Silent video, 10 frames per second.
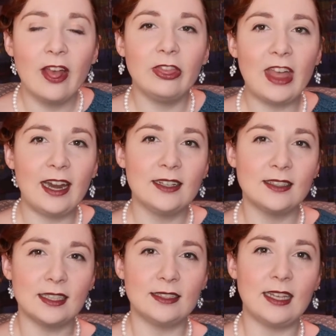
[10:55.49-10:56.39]
That is
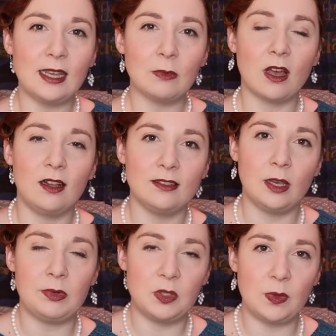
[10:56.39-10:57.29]
the same
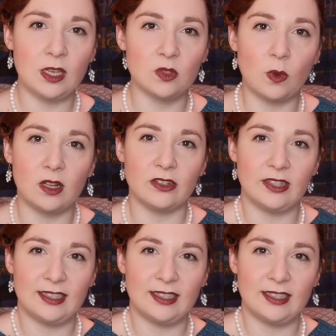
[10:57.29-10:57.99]
concept as being swaddled.